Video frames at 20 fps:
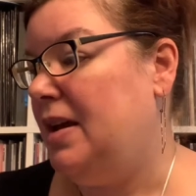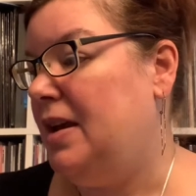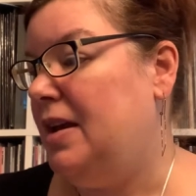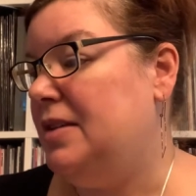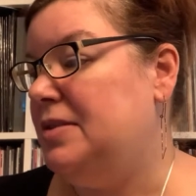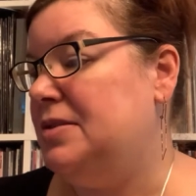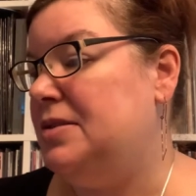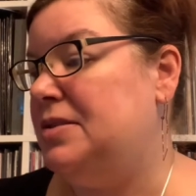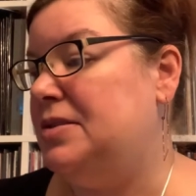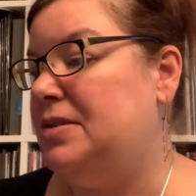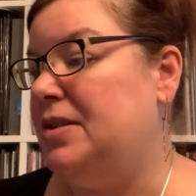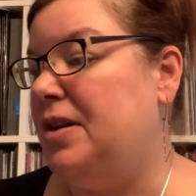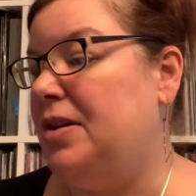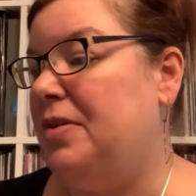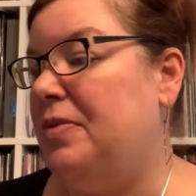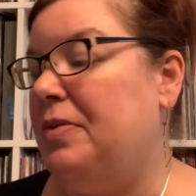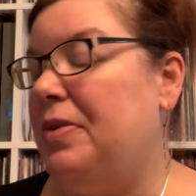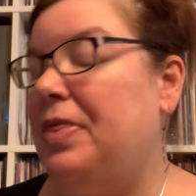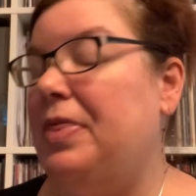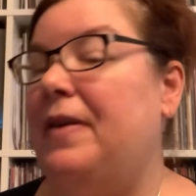
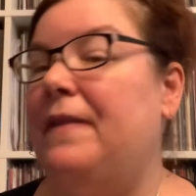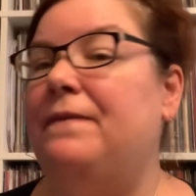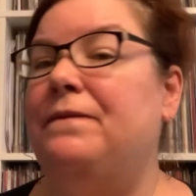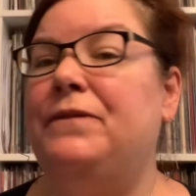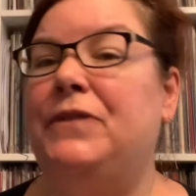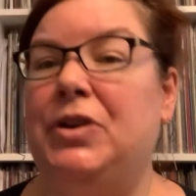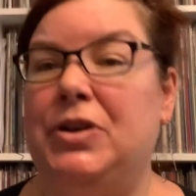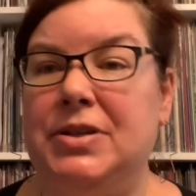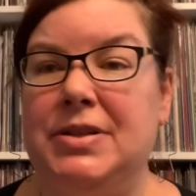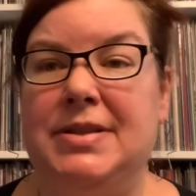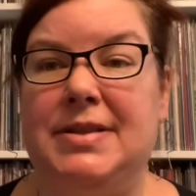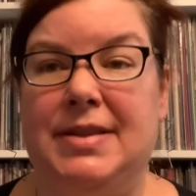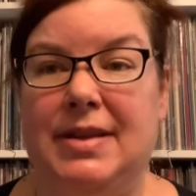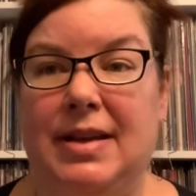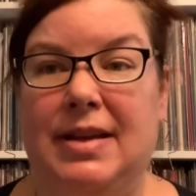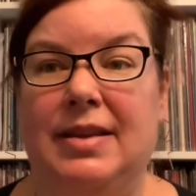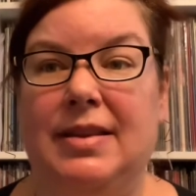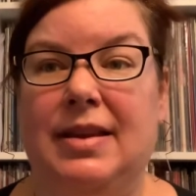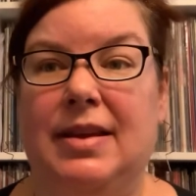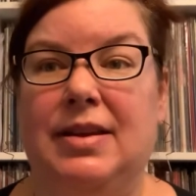So the first
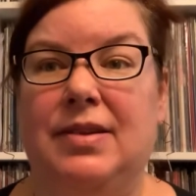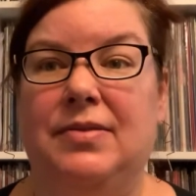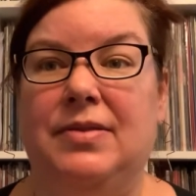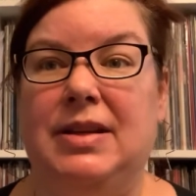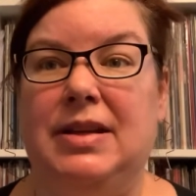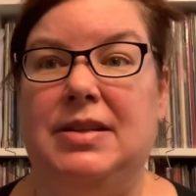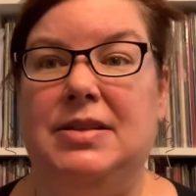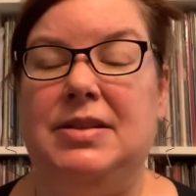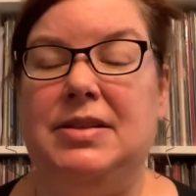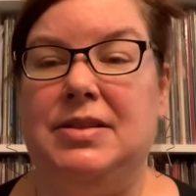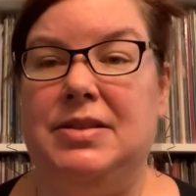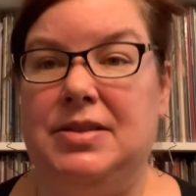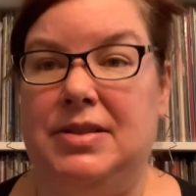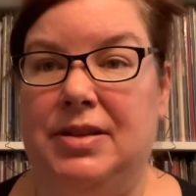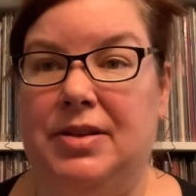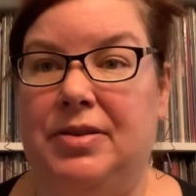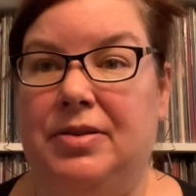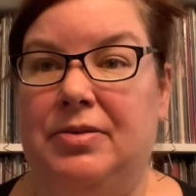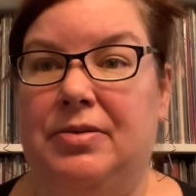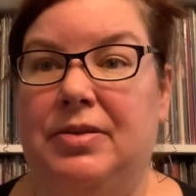thing that you need to
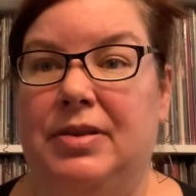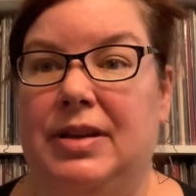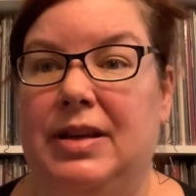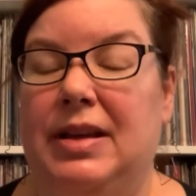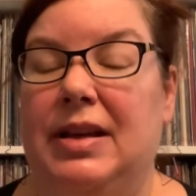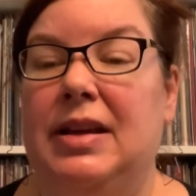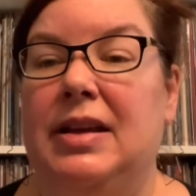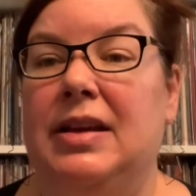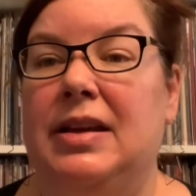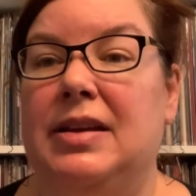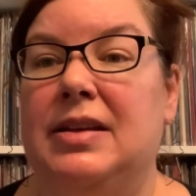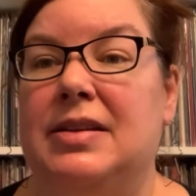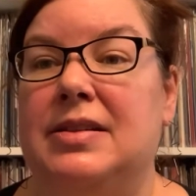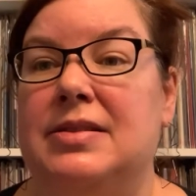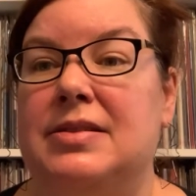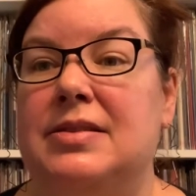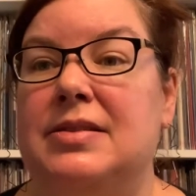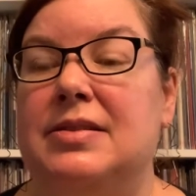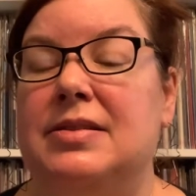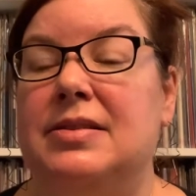do
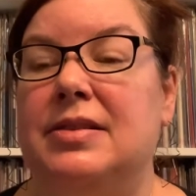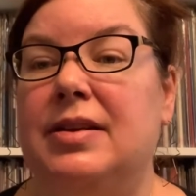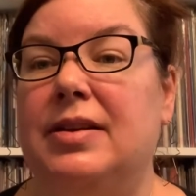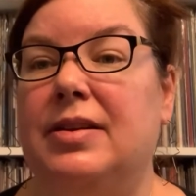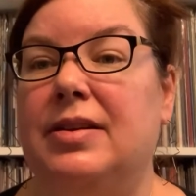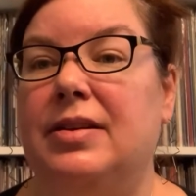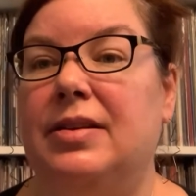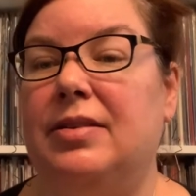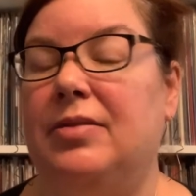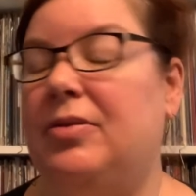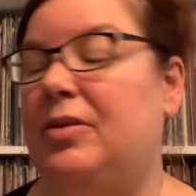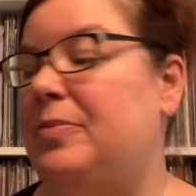is, well,